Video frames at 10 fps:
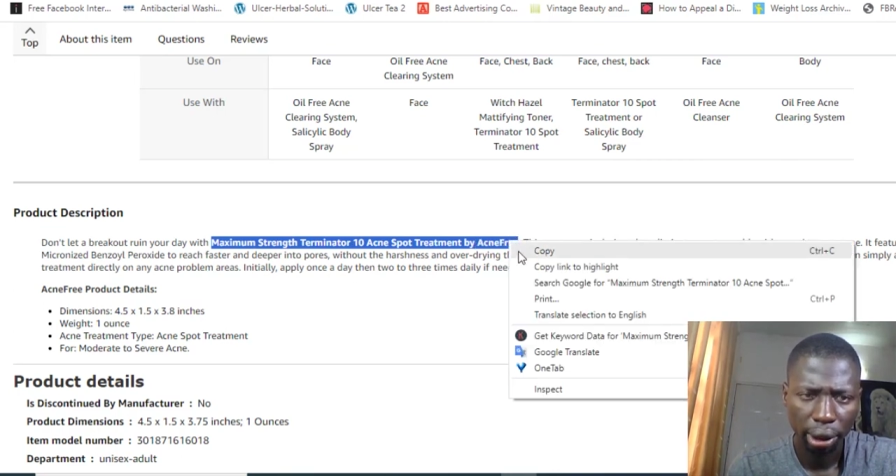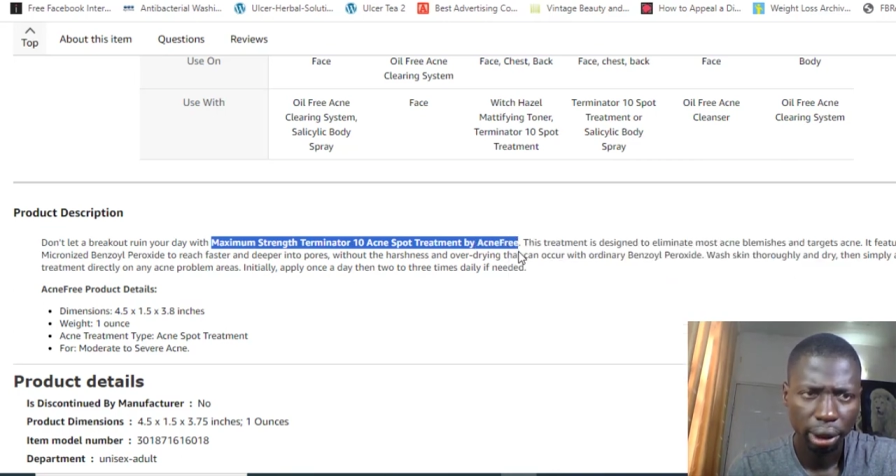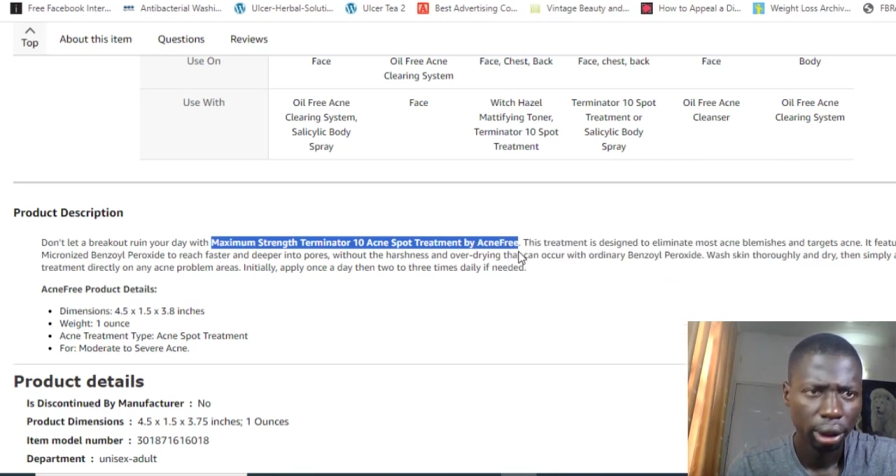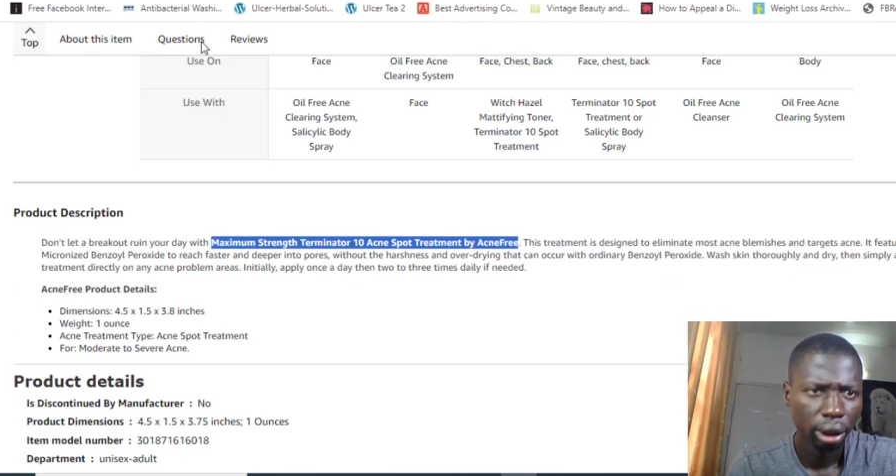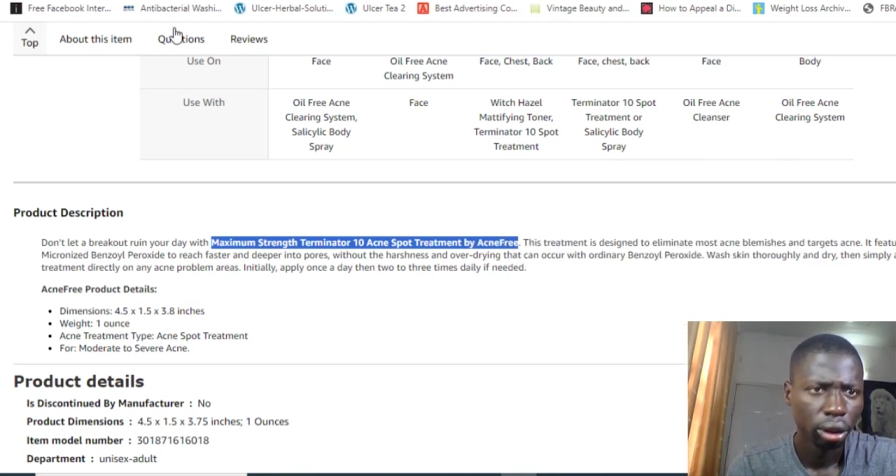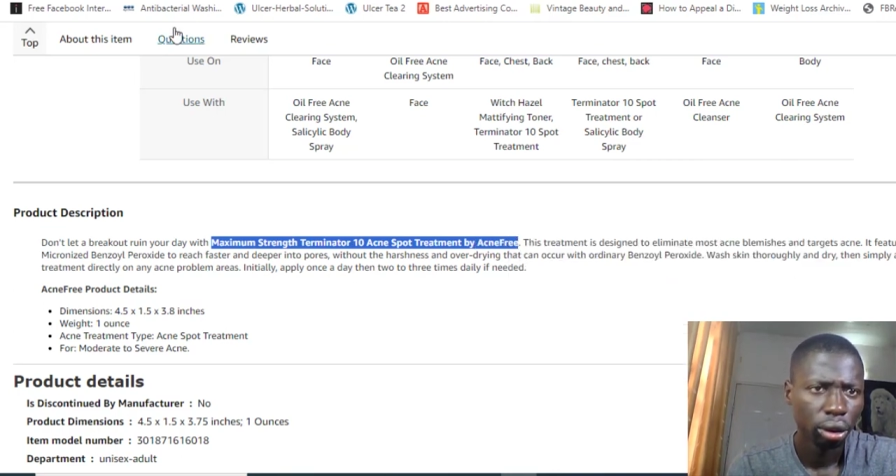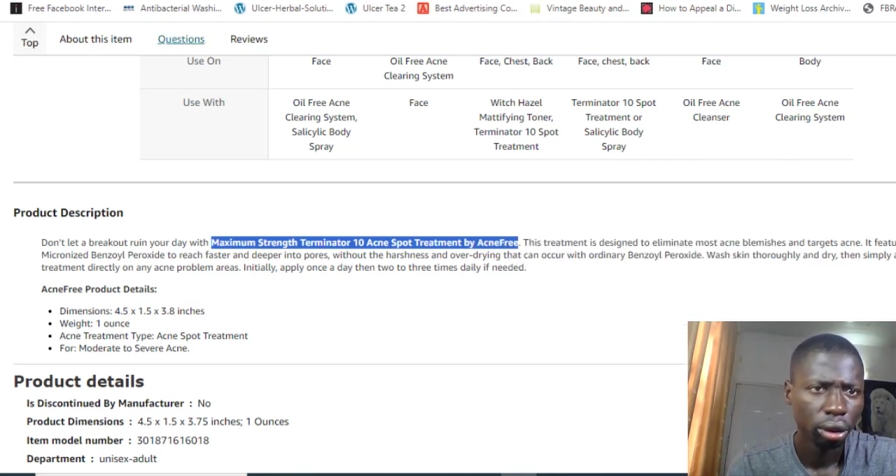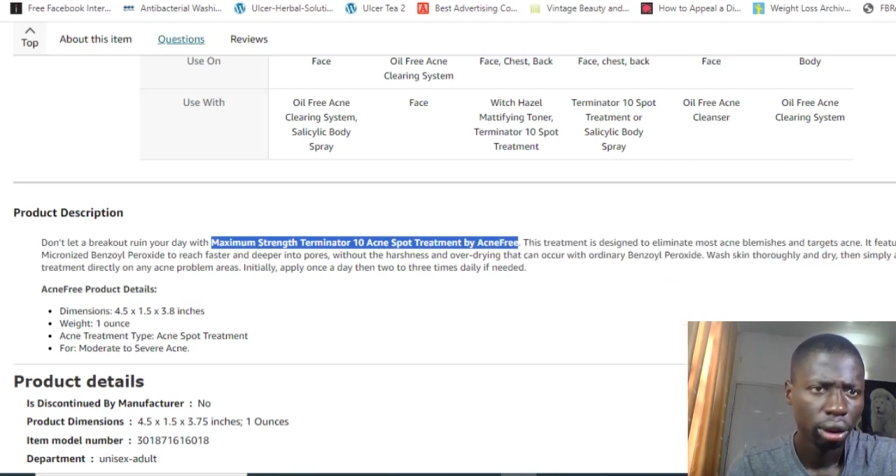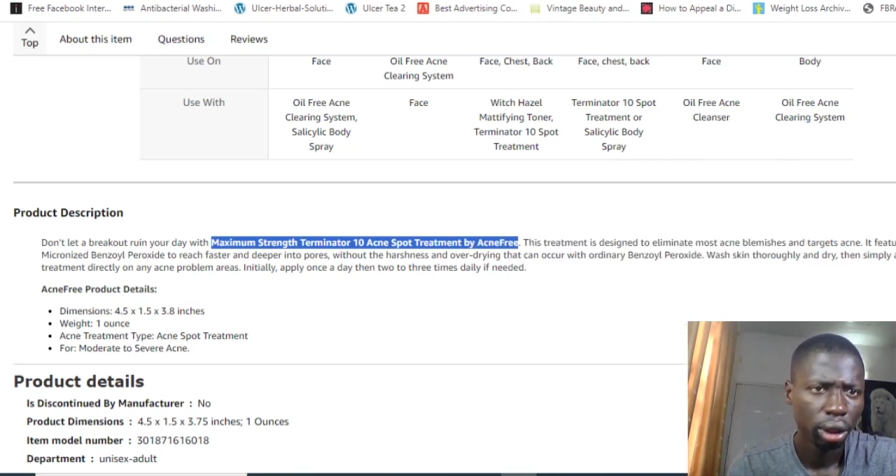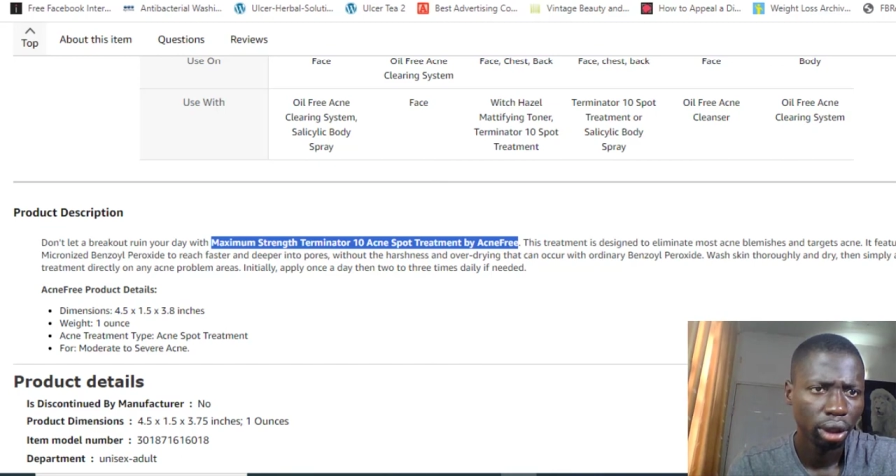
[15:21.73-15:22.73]
so that you
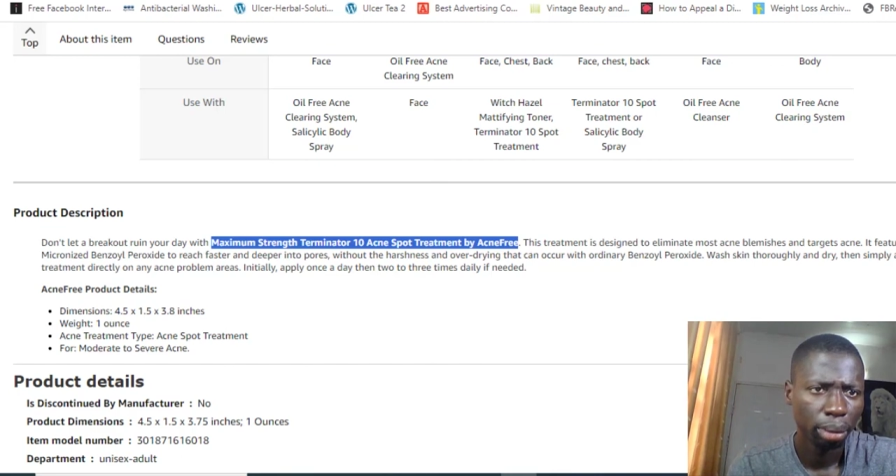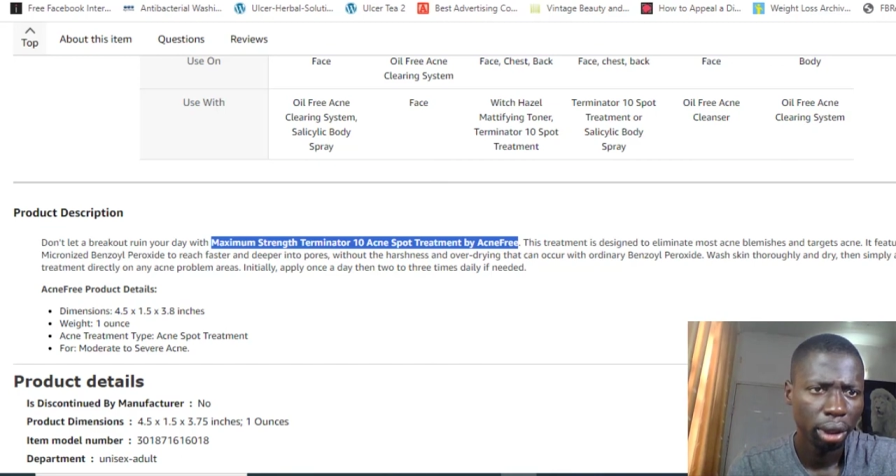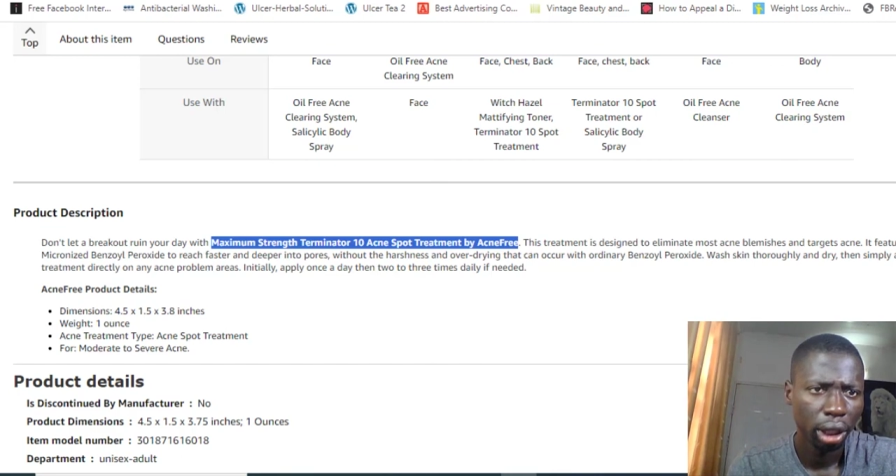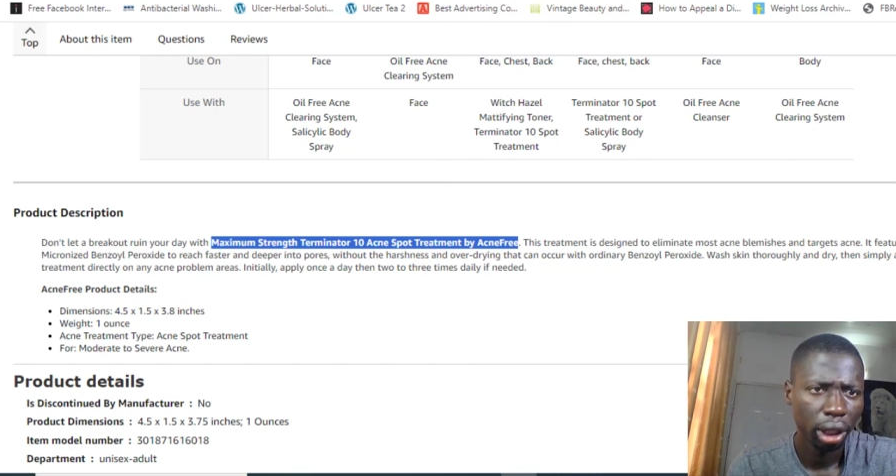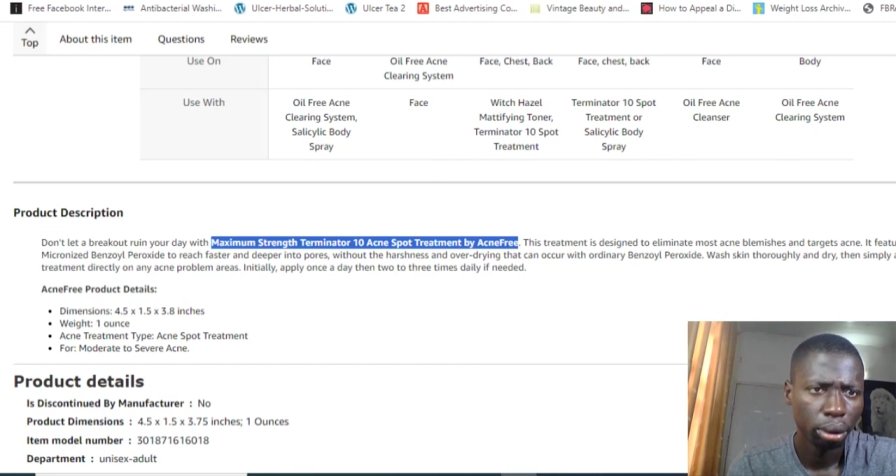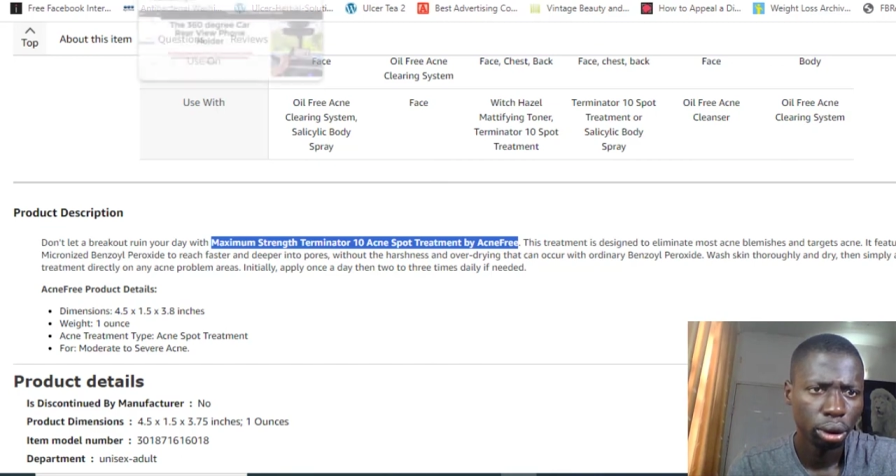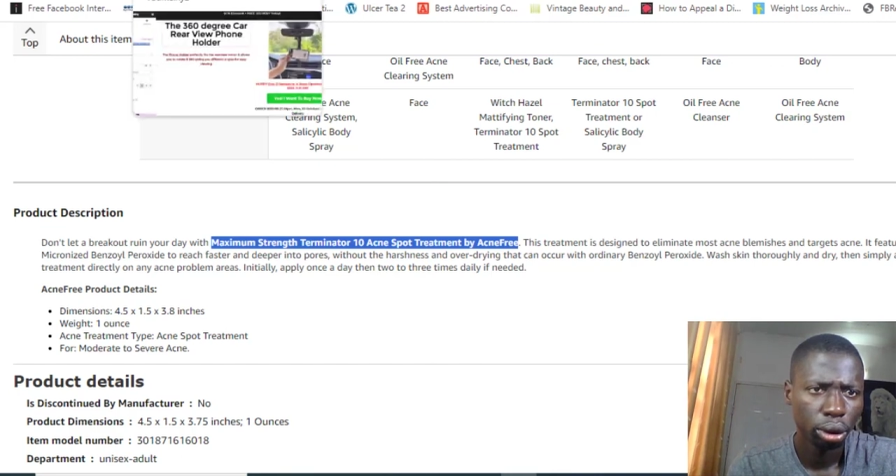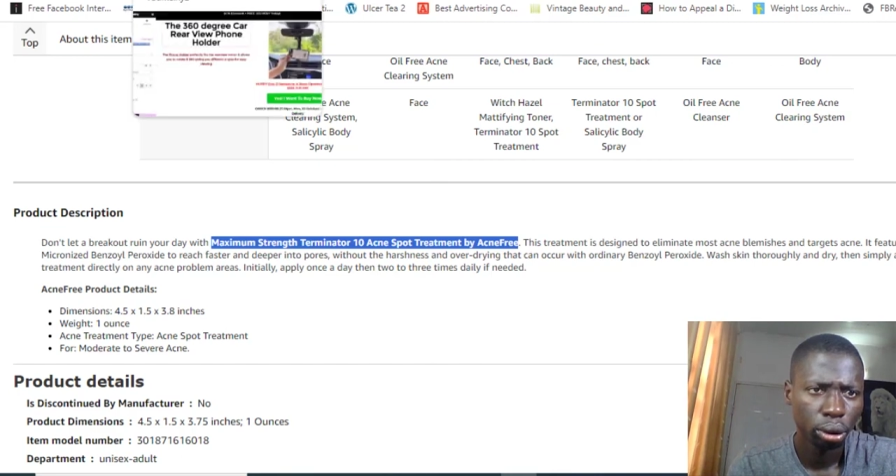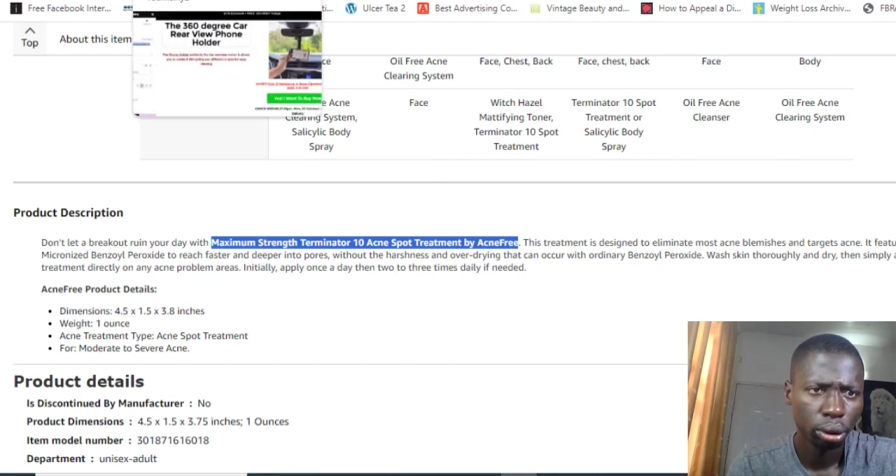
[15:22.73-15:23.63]
can be able to